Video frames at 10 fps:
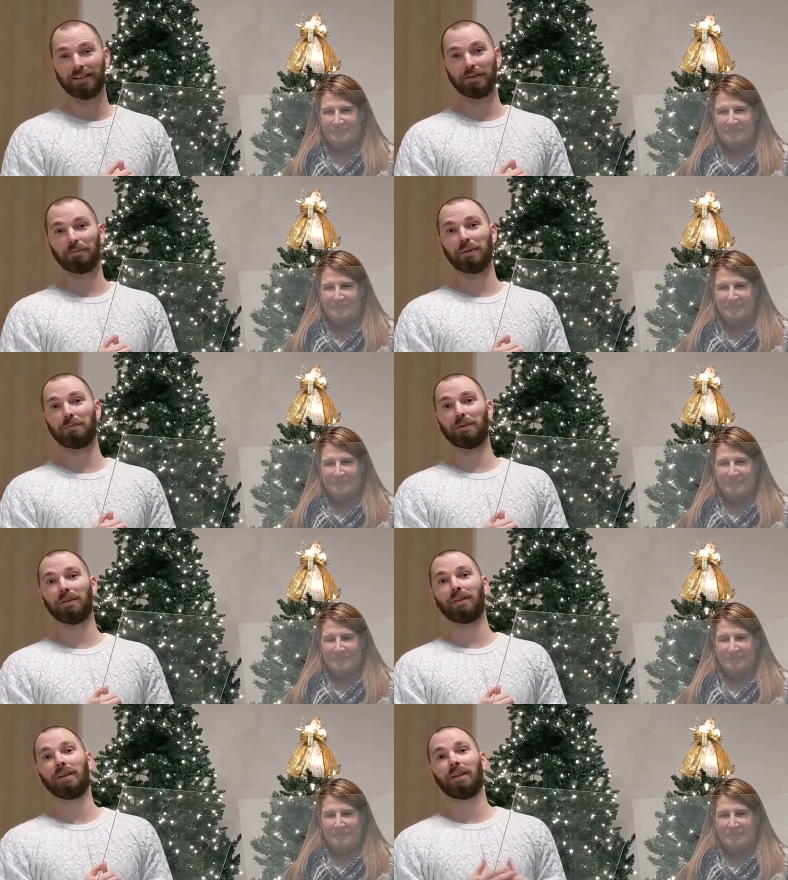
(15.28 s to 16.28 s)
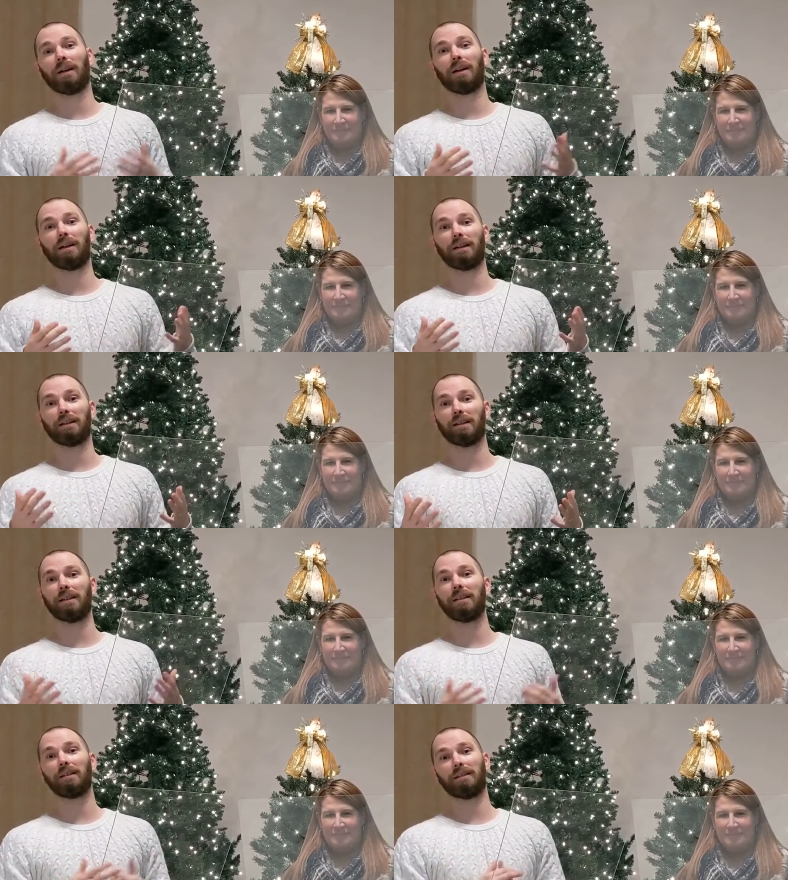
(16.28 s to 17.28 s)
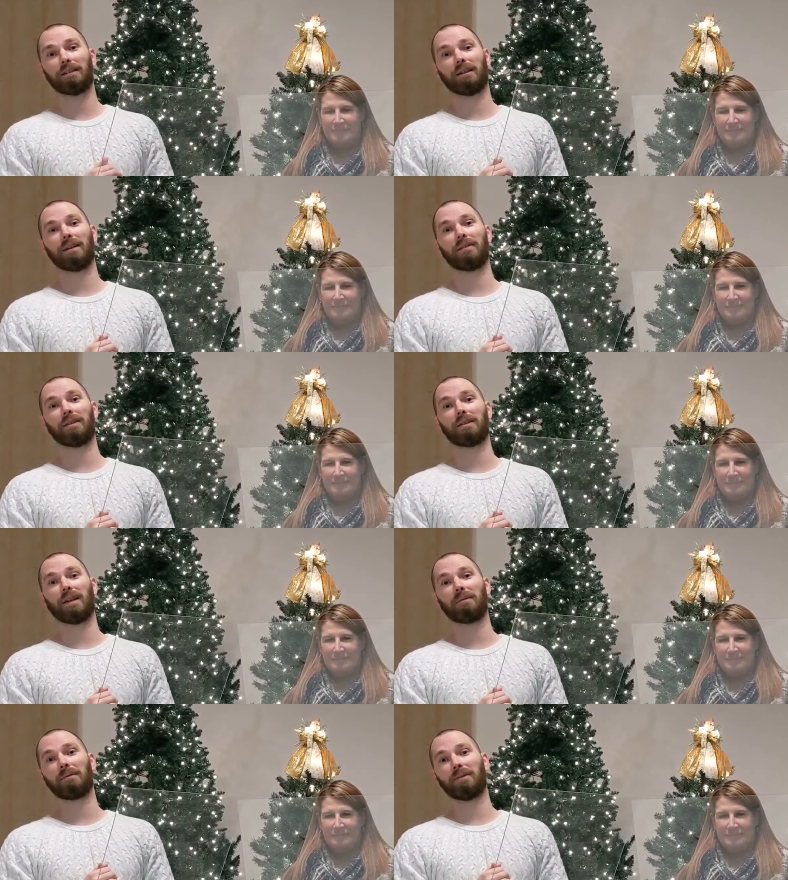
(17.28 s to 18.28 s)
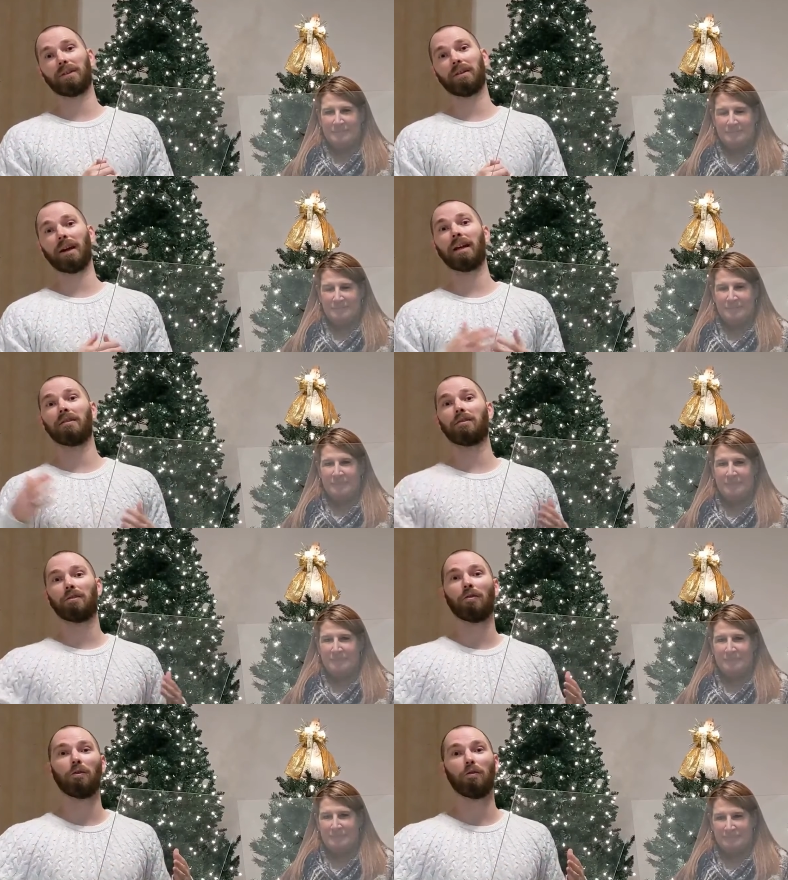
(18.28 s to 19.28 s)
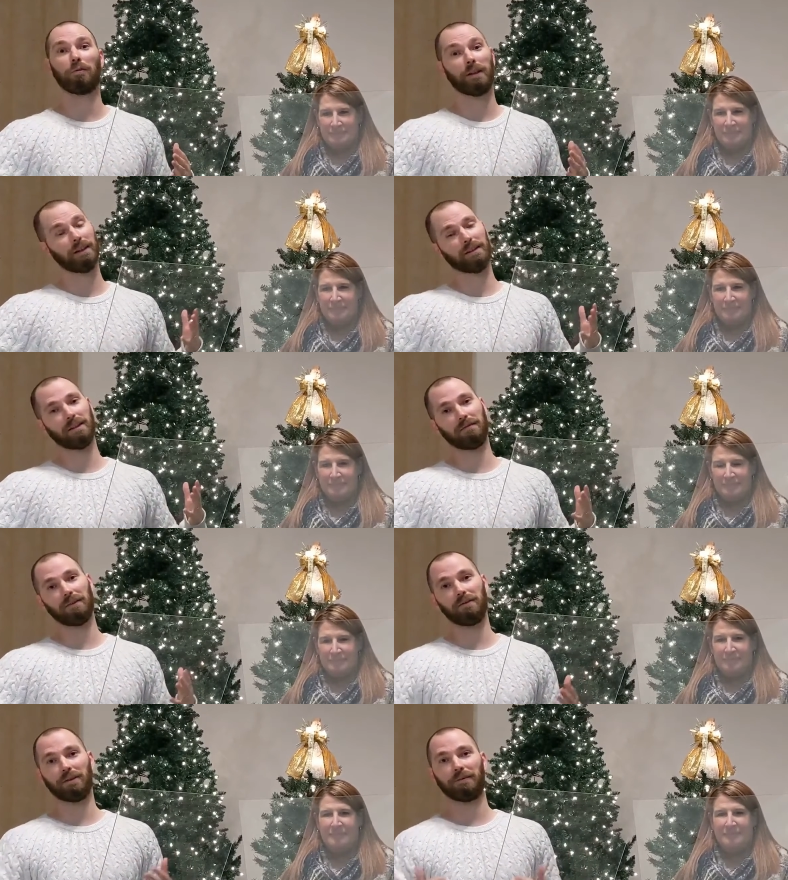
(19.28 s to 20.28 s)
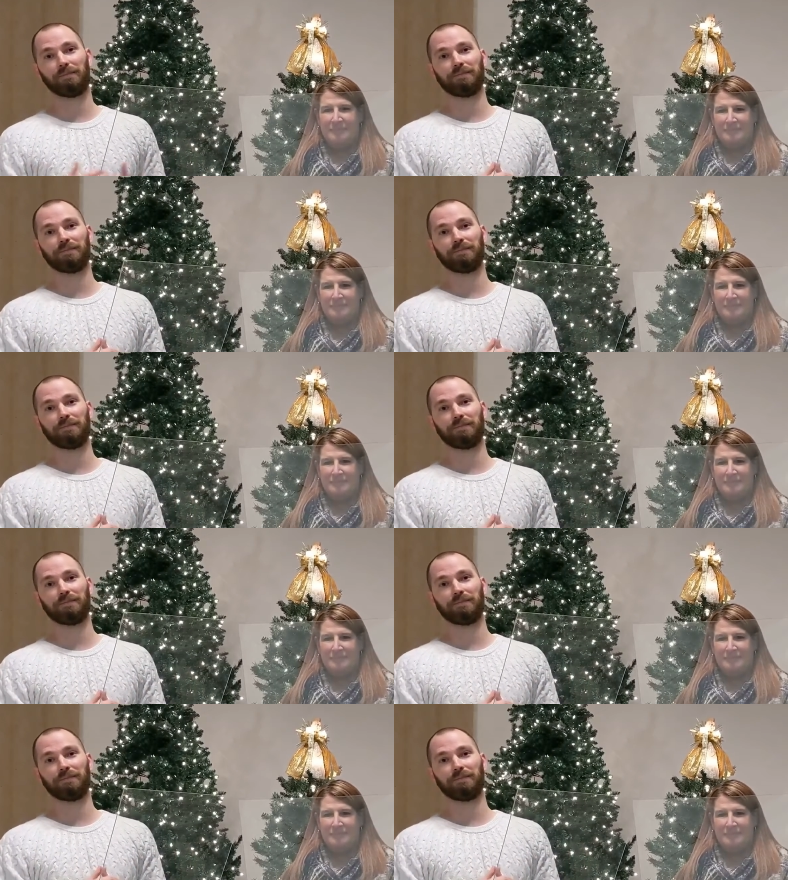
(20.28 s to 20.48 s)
Speaker 1: to people uh, in need uh, this time of year and hopefully into the future.